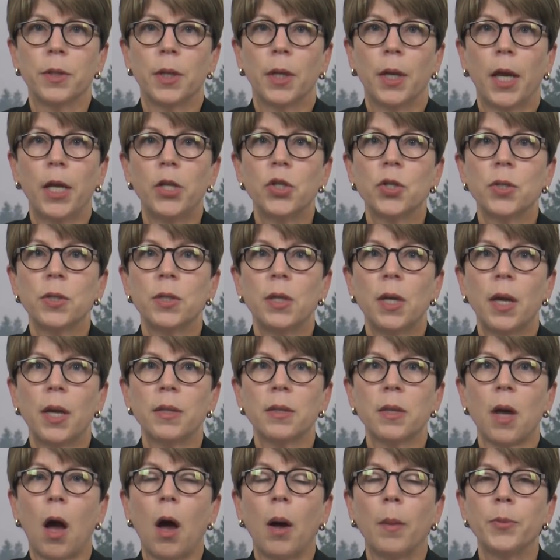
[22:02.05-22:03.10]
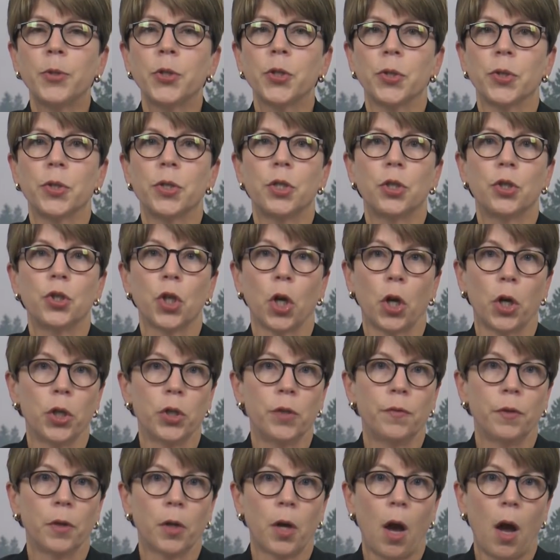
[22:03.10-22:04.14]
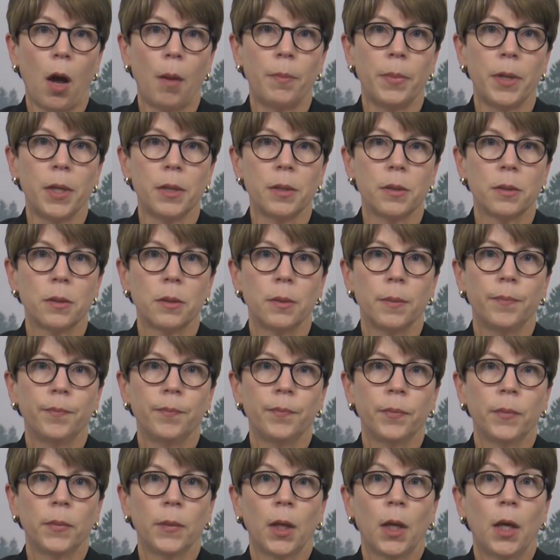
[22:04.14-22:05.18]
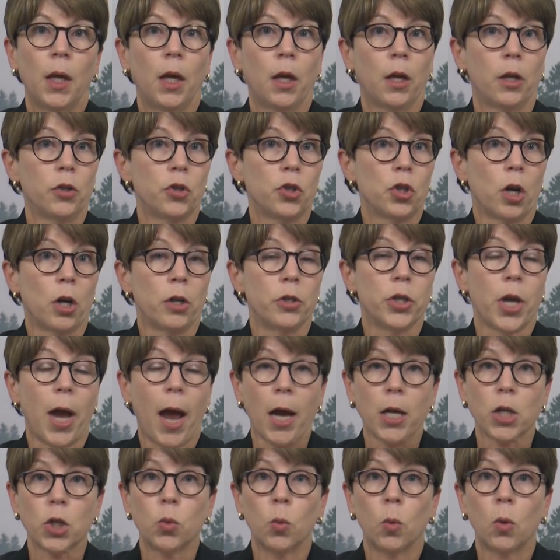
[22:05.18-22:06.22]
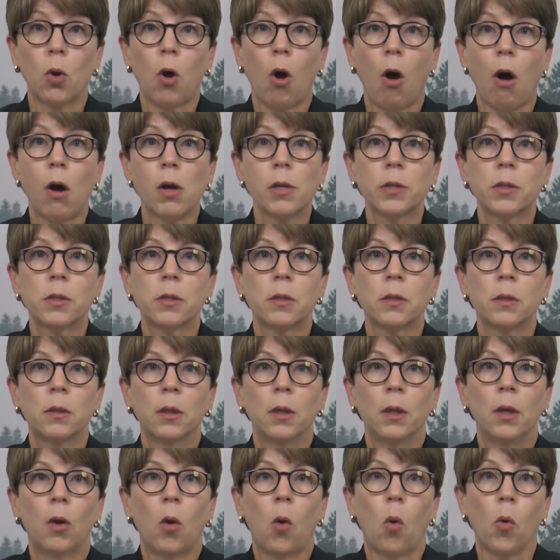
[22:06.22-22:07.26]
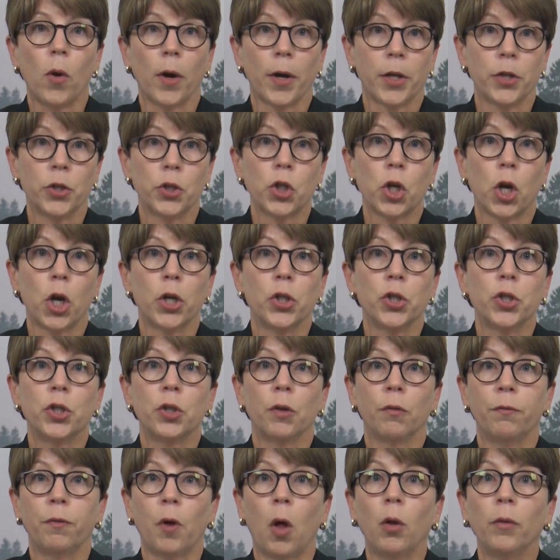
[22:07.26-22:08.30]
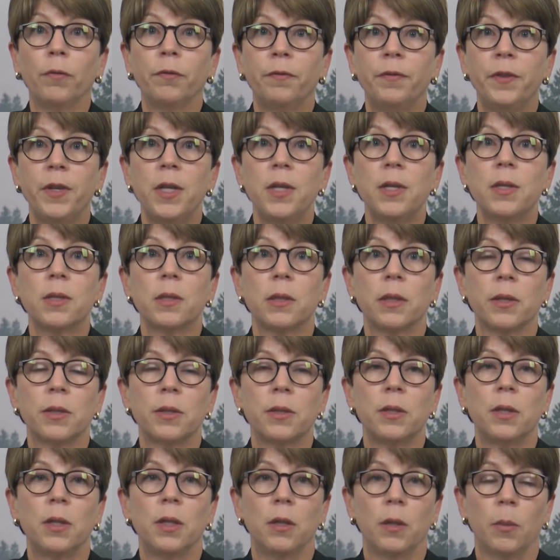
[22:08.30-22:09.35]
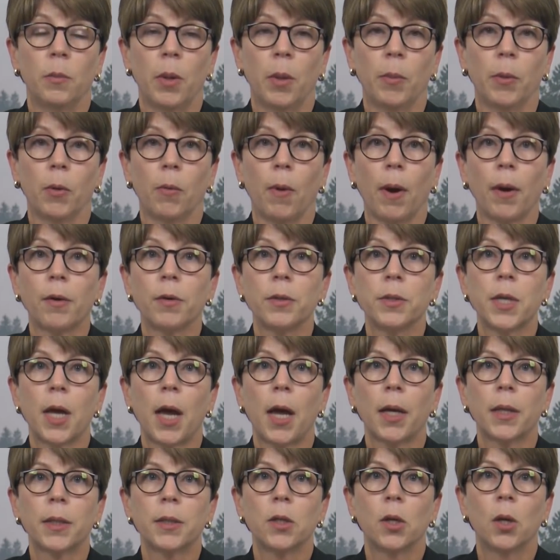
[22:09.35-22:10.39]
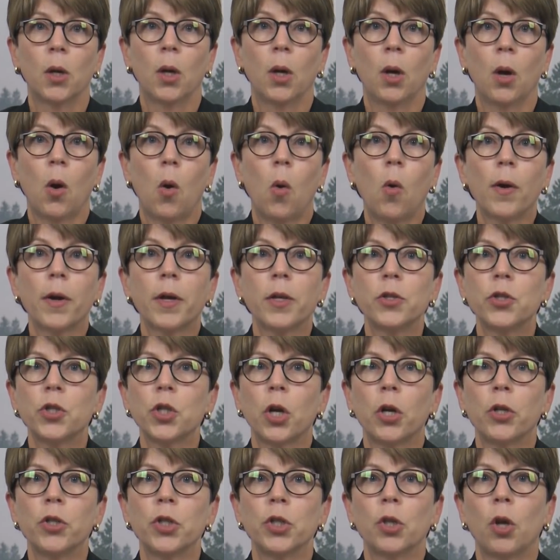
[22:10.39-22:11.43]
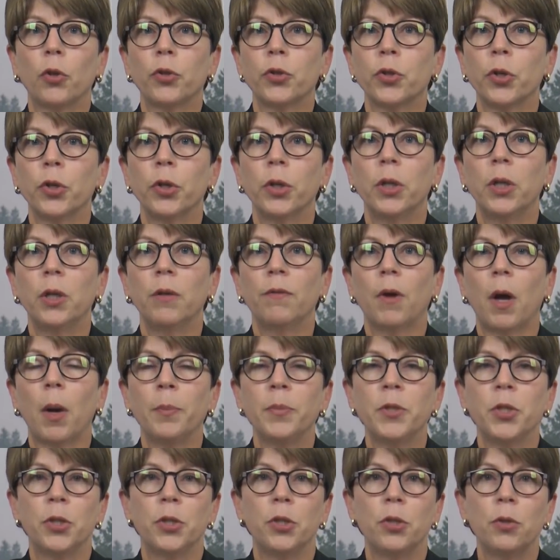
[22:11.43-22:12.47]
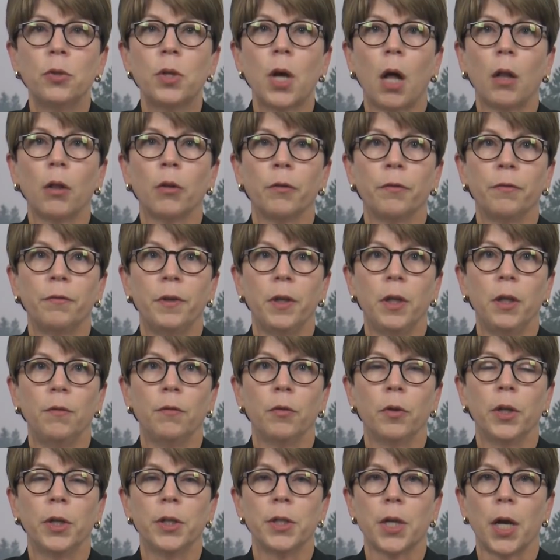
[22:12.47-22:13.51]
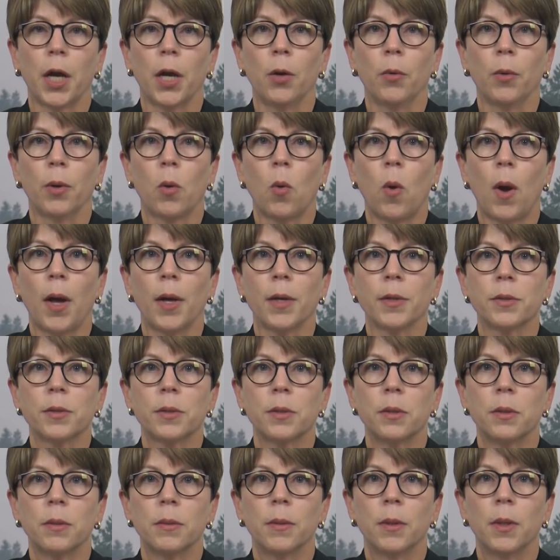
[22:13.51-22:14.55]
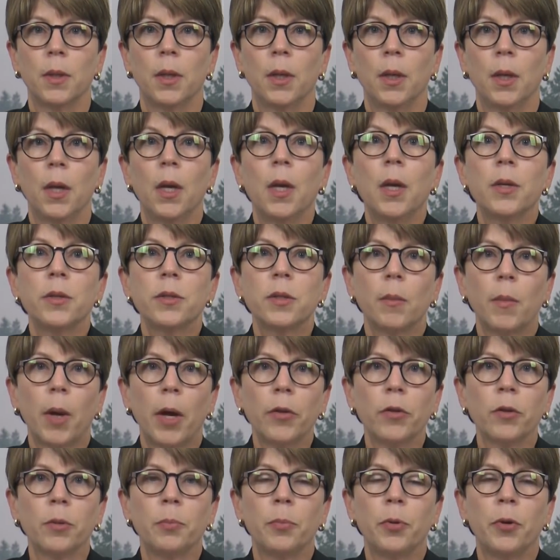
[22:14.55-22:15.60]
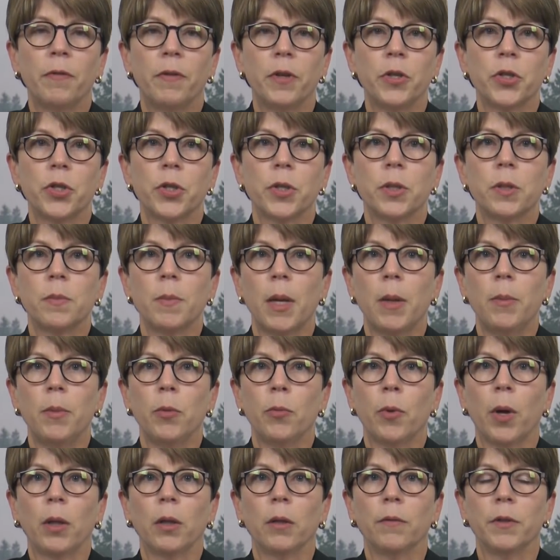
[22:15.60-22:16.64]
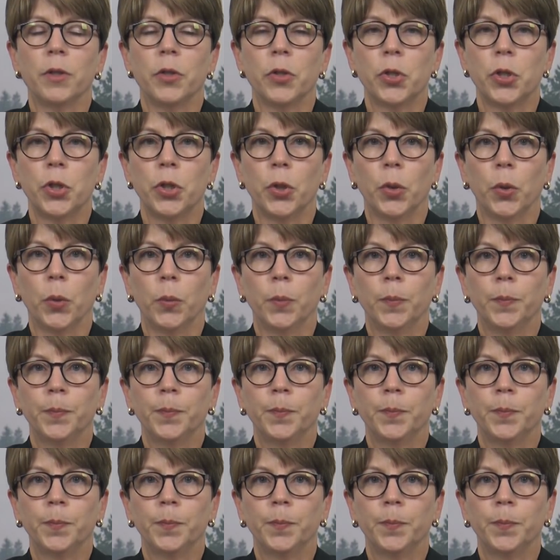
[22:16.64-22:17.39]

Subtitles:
an agency has options to charge for copies. It can charge actual costs, or it can charge default fees listed in the Public Records Act, or it can charge an alternative up to $2 fee for an entire request. Some other provisions may be relevant too.